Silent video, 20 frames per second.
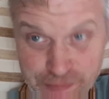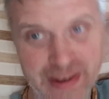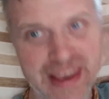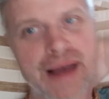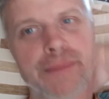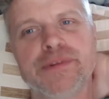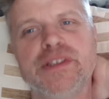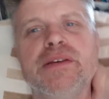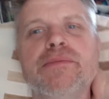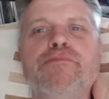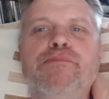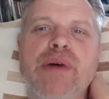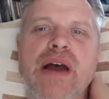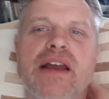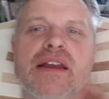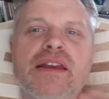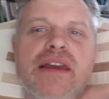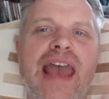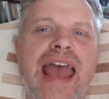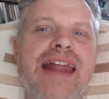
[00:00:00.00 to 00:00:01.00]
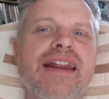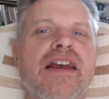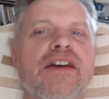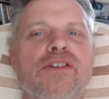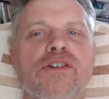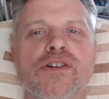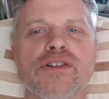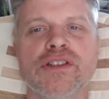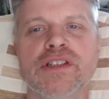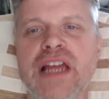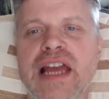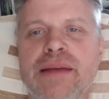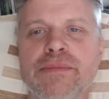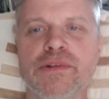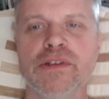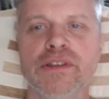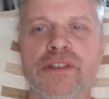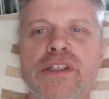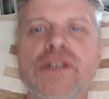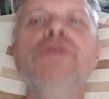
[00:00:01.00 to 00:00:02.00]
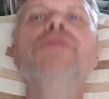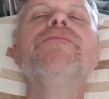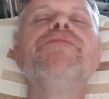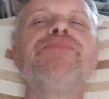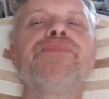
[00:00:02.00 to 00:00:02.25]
Captain Pank. Any of those names will do.